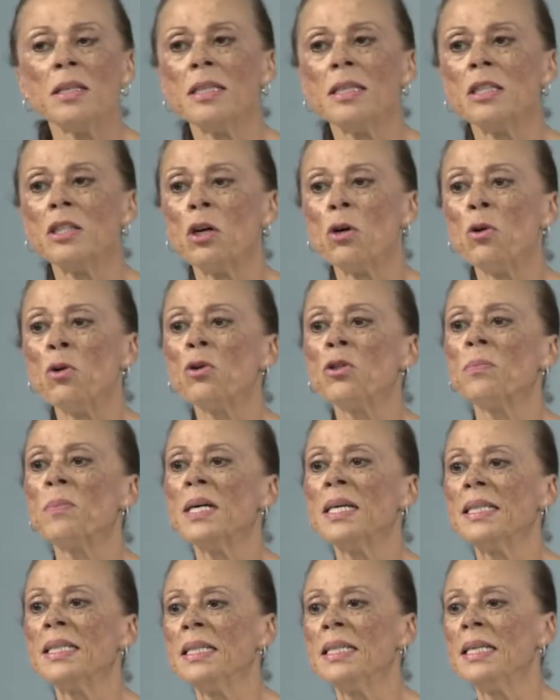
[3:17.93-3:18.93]
in old
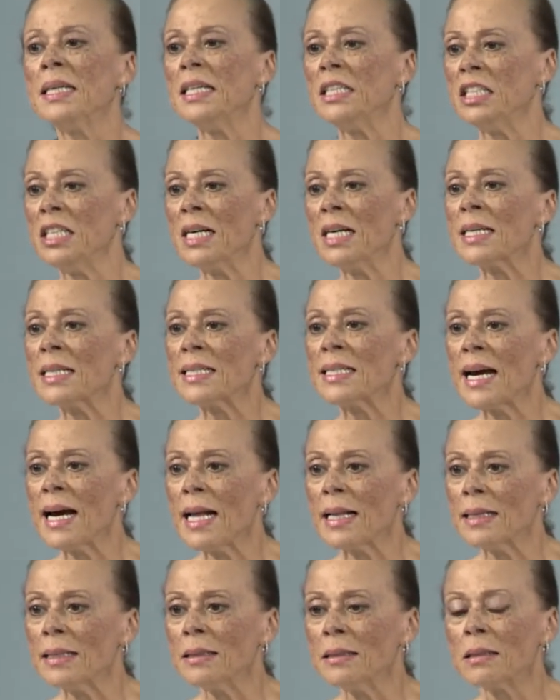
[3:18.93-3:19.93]
money and young
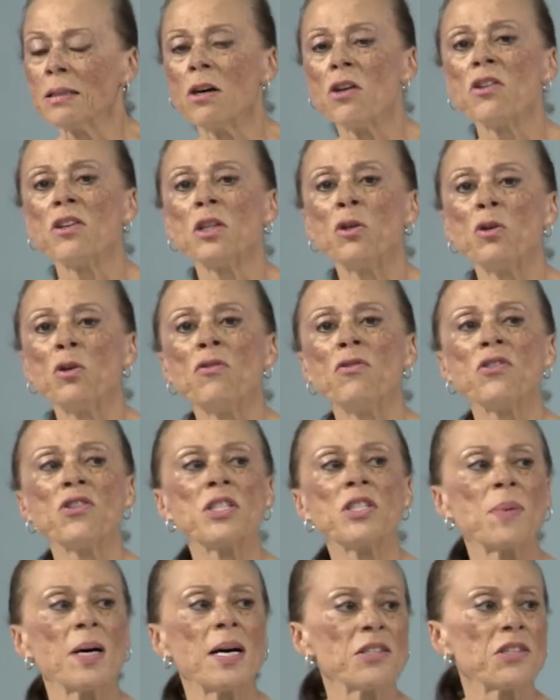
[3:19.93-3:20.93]
talent called the Louisville
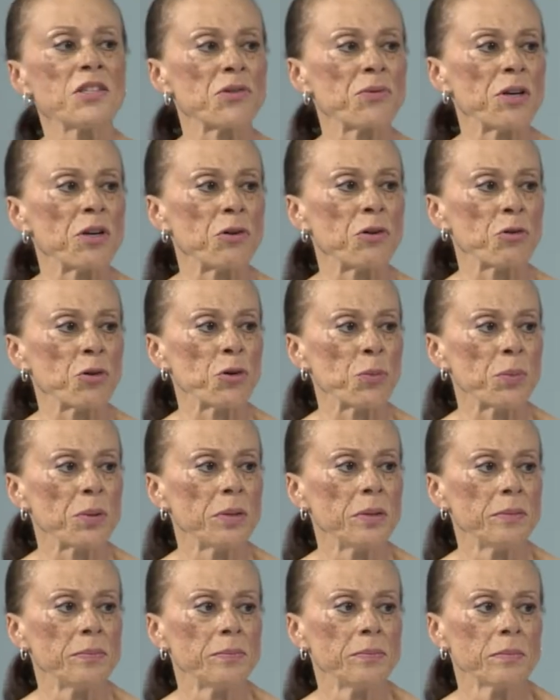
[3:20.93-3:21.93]
Sponsoring Group
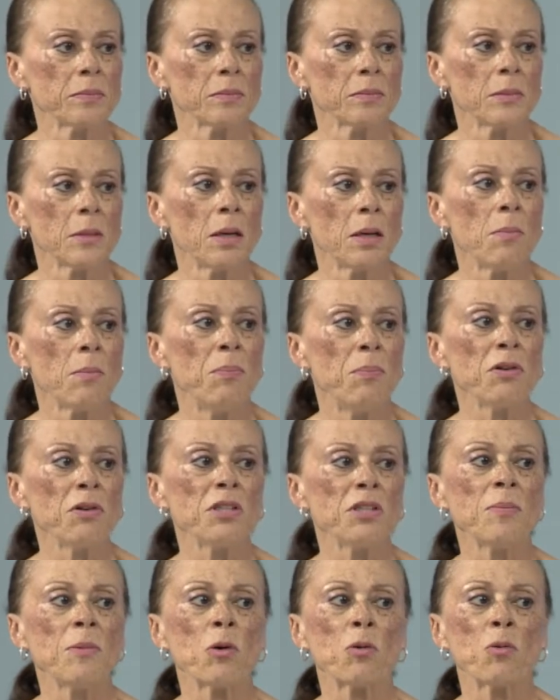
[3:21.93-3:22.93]

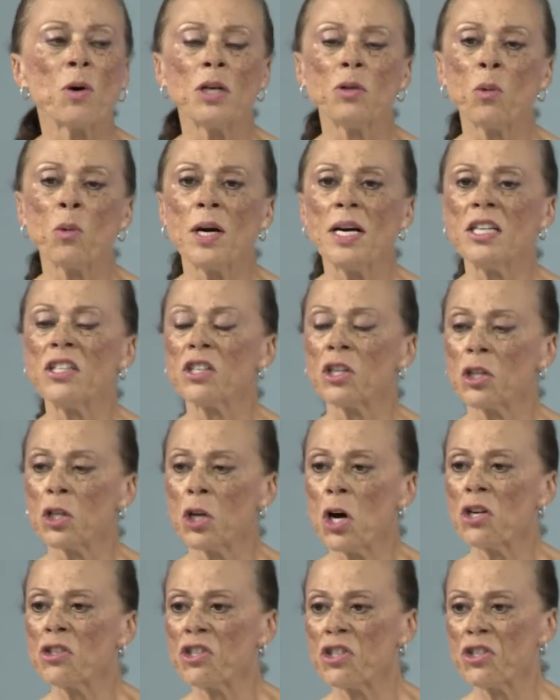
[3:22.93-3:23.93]
built him a runway to
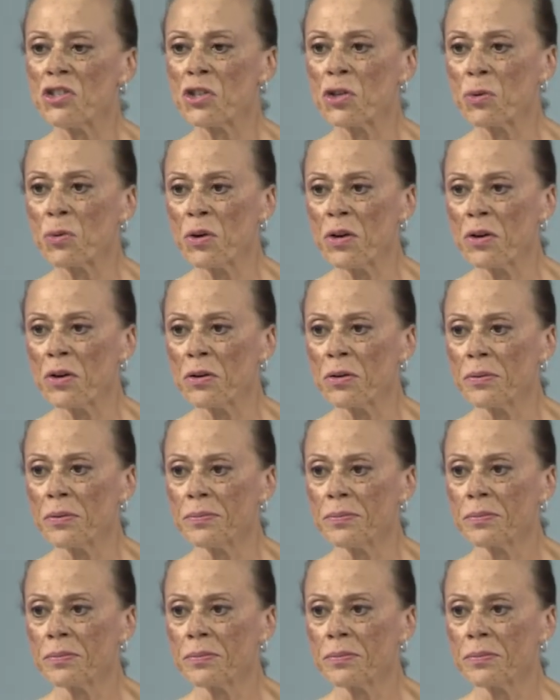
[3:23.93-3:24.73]
launch his career.